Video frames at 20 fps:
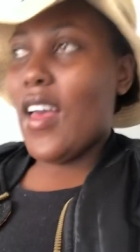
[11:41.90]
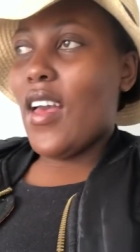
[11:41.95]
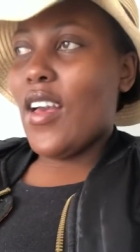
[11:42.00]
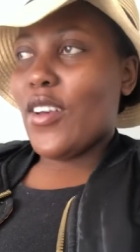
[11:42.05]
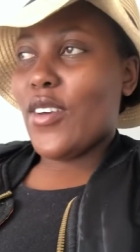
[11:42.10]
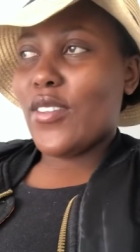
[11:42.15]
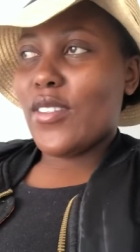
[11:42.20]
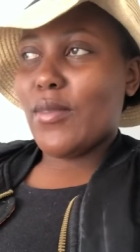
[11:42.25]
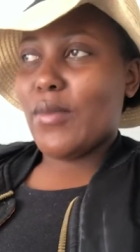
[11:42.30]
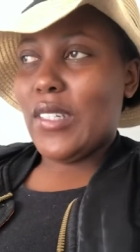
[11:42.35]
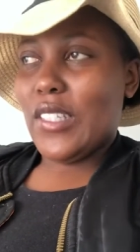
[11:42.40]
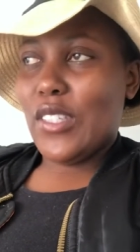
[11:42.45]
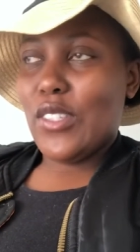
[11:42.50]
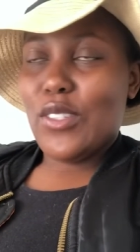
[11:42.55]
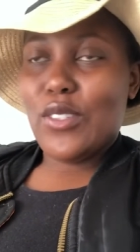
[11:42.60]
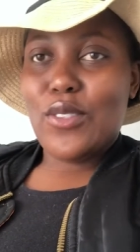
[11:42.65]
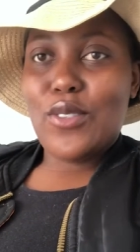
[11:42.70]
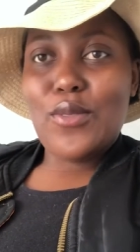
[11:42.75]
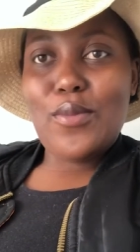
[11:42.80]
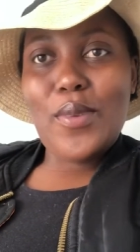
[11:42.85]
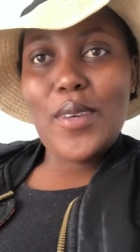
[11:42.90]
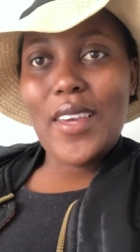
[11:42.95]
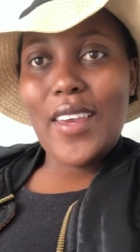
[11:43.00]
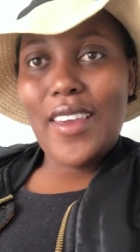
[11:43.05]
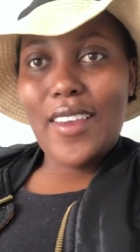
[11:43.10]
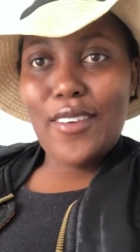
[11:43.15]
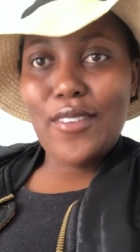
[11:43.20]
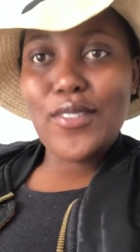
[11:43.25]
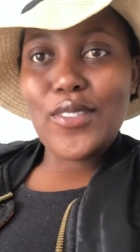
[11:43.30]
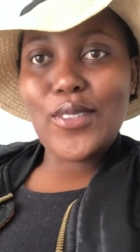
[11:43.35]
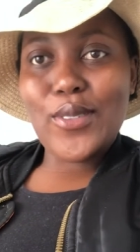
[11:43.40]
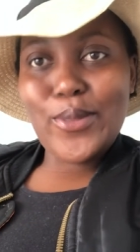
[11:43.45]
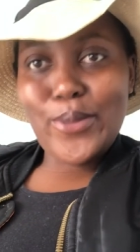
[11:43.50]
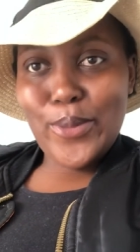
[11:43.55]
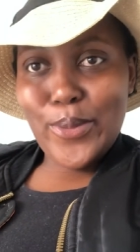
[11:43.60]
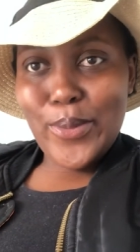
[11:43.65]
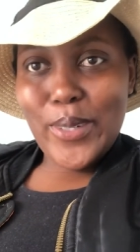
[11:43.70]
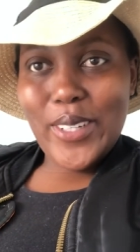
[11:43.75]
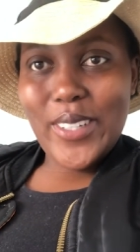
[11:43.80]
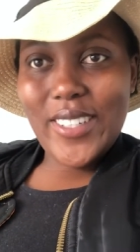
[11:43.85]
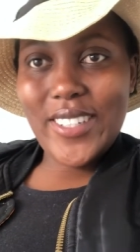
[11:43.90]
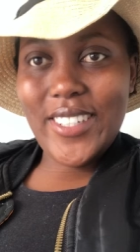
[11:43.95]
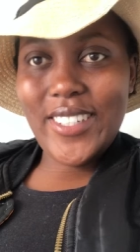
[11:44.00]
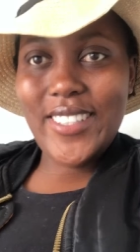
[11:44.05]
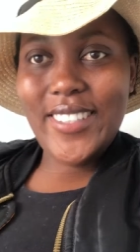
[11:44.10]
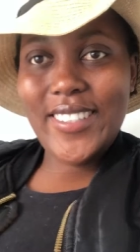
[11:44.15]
because i'm lazy to pay for uber